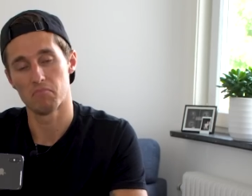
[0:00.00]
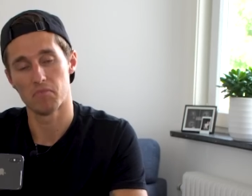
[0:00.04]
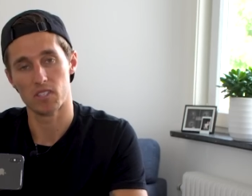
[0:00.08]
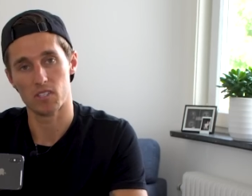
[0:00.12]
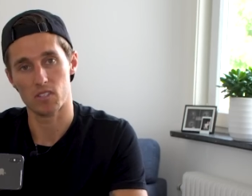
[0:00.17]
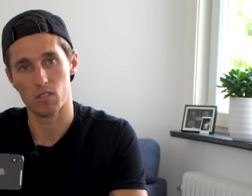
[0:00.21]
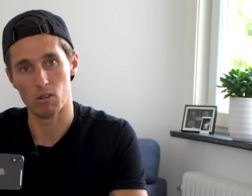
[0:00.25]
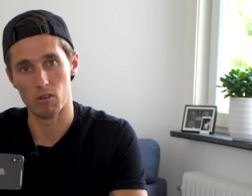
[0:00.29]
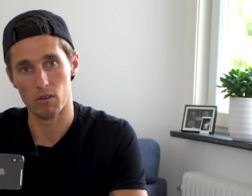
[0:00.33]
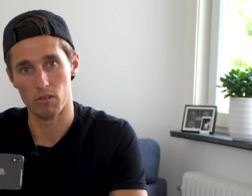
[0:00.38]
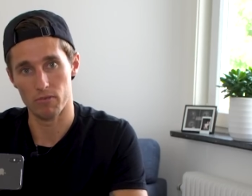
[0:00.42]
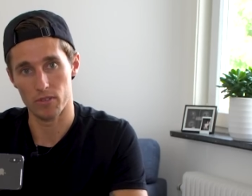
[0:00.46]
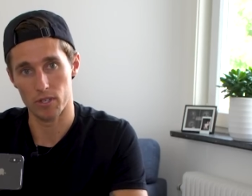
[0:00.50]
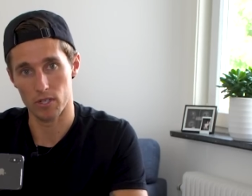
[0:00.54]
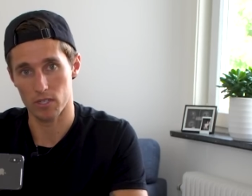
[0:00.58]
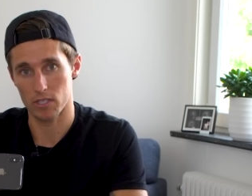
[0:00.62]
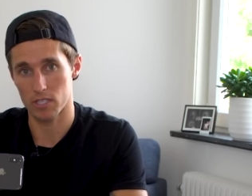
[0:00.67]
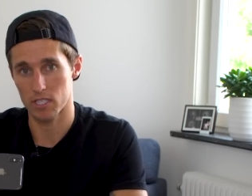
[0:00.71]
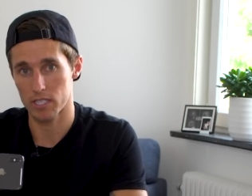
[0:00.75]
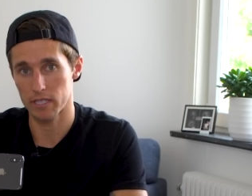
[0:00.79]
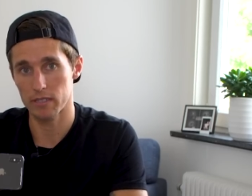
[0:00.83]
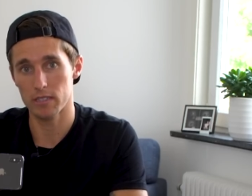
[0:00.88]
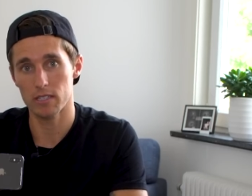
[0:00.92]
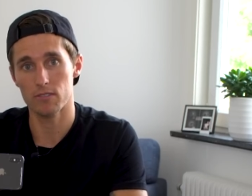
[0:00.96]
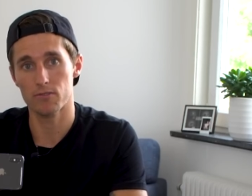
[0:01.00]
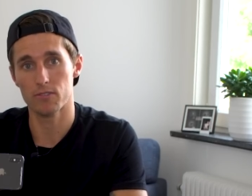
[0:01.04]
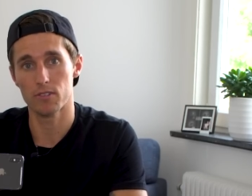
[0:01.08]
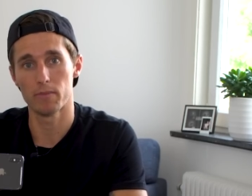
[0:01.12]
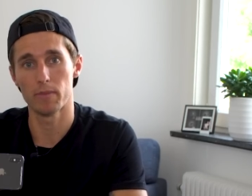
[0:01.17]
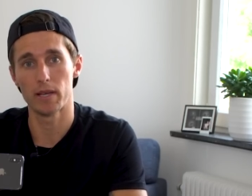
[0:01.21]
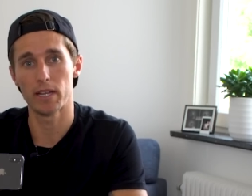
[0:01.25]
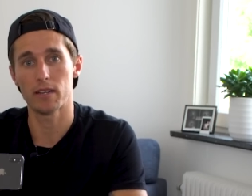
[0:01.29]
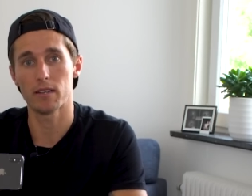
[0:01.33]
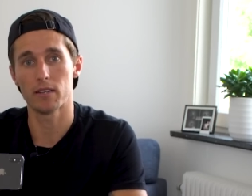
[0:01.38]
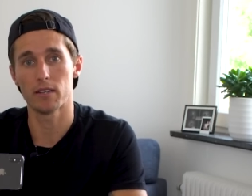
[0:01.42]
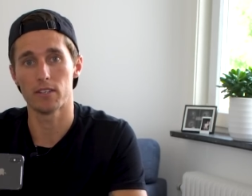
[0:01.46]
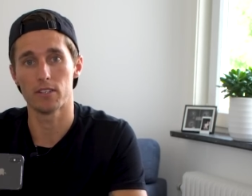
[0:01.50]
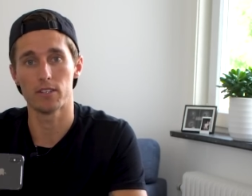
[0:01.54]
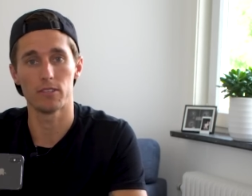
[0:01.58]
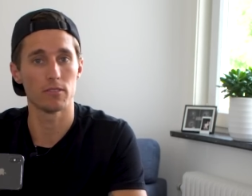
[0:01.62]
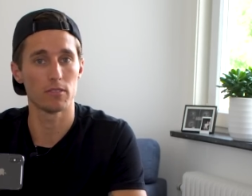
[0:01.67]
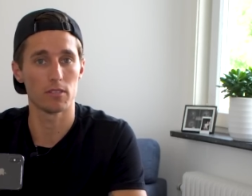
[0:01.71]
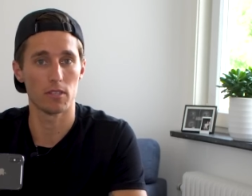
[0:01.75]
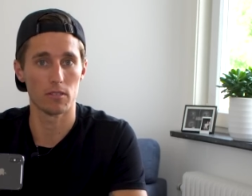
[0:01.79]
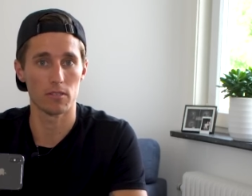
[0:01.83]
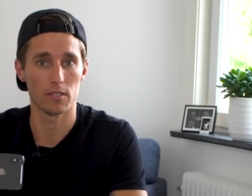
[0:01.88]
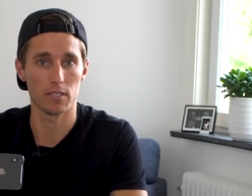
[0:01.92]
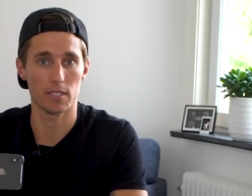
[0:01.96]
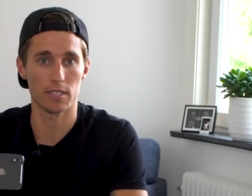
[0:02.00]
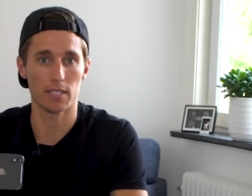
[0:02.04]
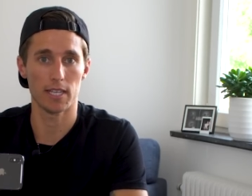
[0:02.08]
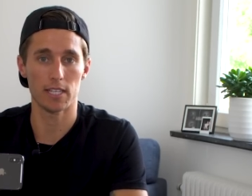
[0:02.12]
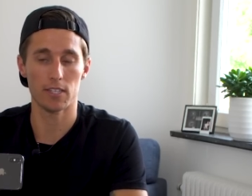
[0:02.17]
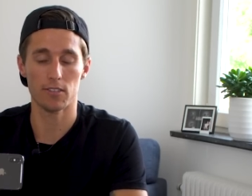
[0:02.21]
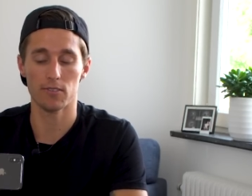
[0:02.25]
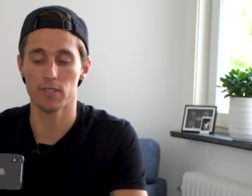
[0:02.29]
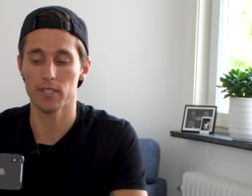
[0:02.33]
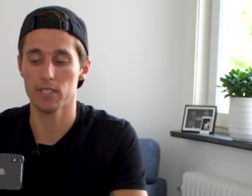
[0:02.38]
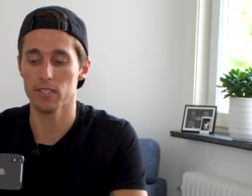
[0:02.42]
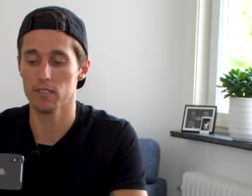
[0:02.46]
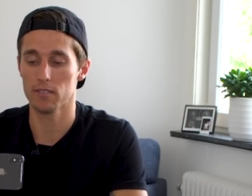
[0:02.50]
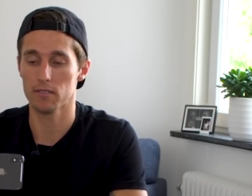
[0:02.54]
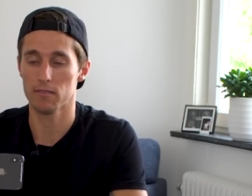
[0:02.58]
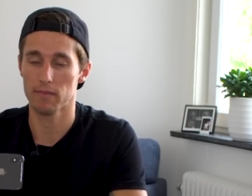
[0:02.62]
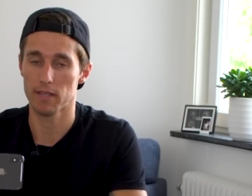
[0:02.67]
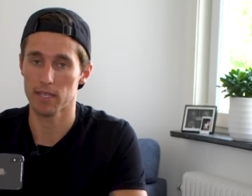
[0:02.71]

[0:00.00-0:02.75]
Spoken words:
So if you're a serious filmmaker and you use those accessories,